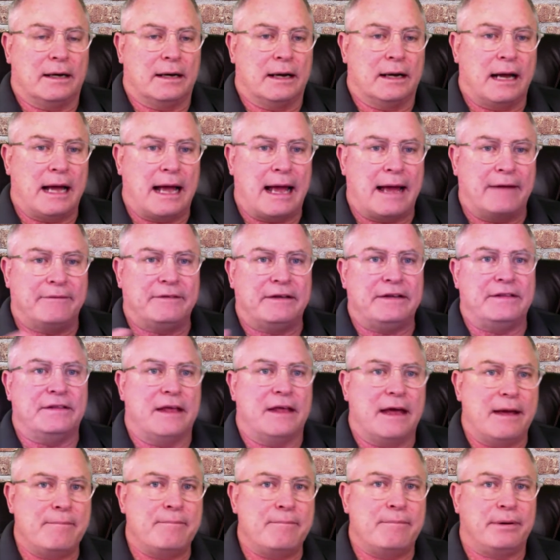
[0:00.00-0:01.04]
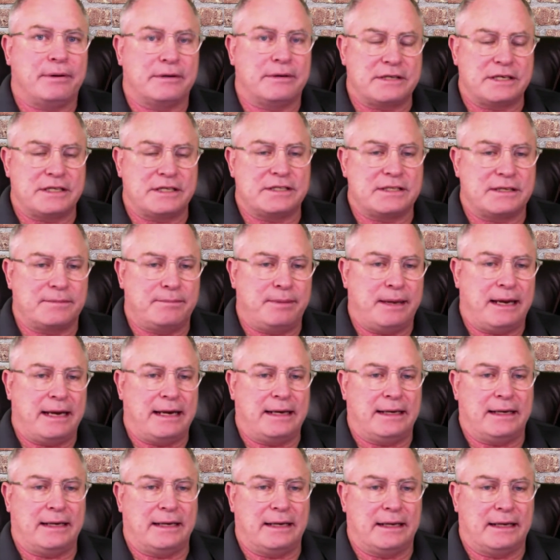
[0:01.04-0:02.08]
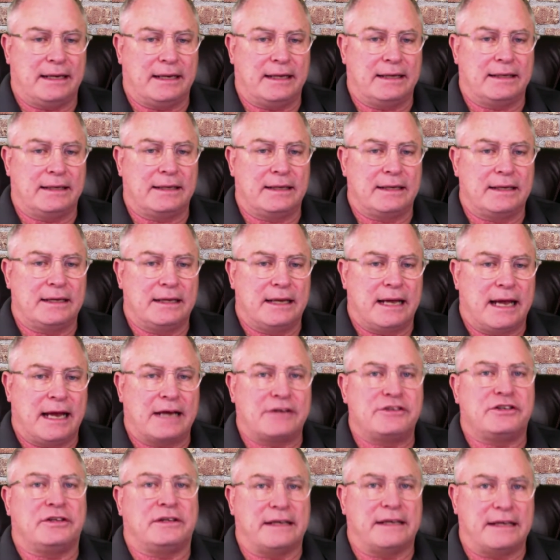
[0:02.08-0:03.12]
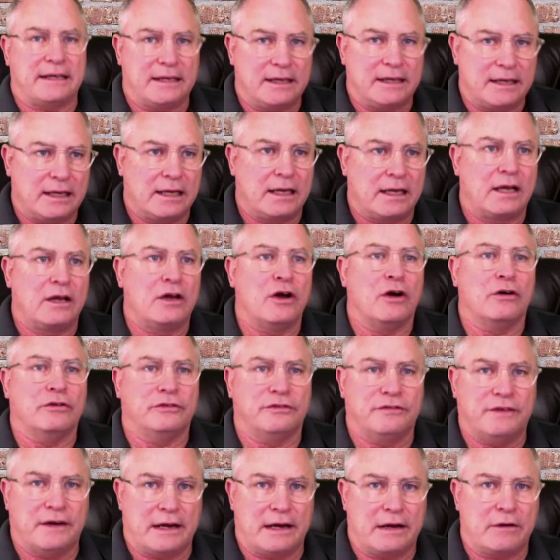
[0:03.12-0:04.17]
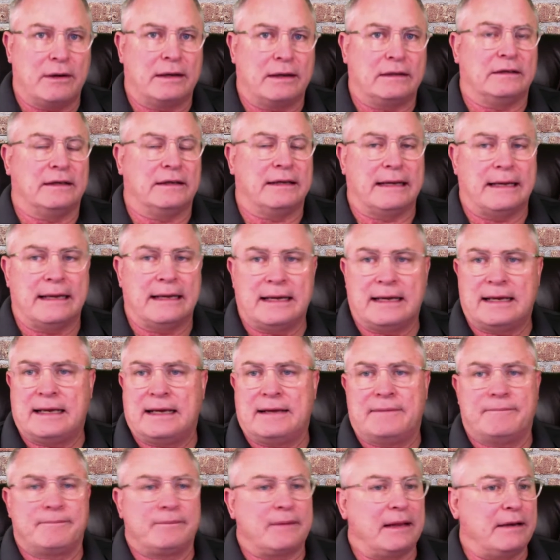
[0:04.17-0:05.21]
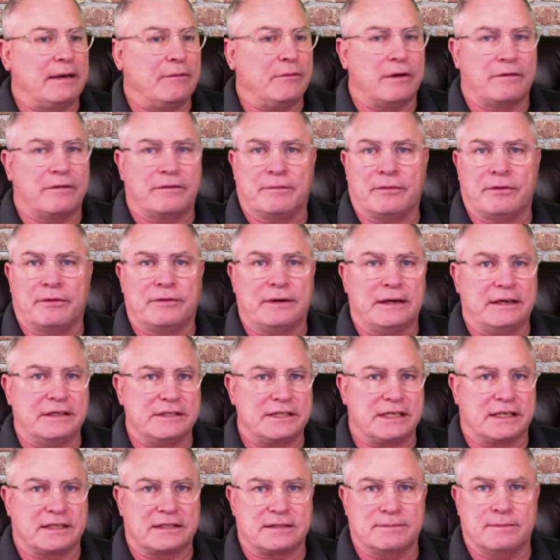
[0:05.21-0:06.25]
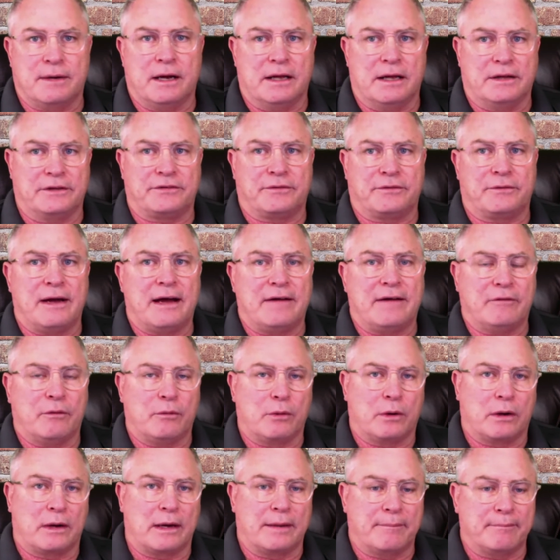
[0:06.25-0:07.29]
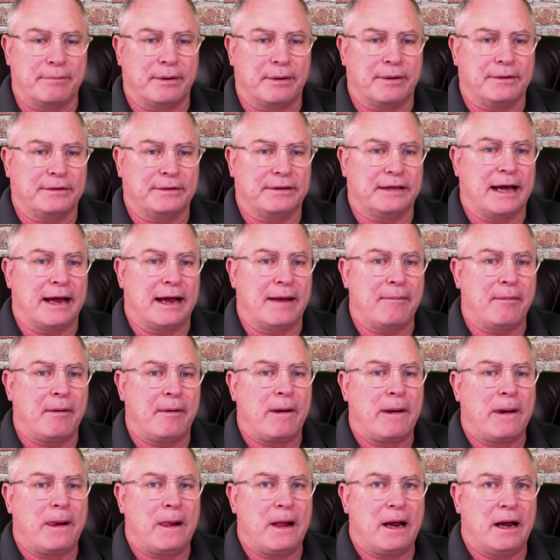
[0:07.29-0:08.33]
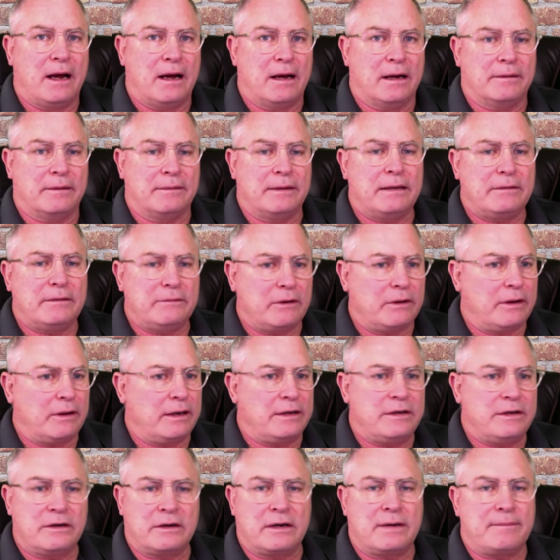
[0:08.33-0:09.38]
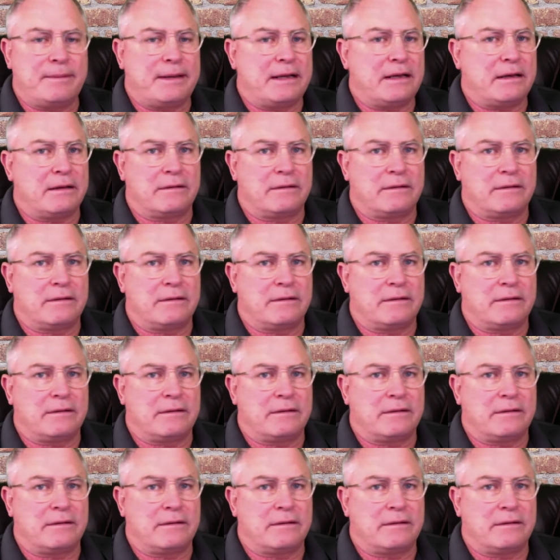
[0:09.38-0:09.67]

having them participate in it actually goes very quickly. Anywhere from 3 to 6 months, we'll have a working prototype, and you're going to be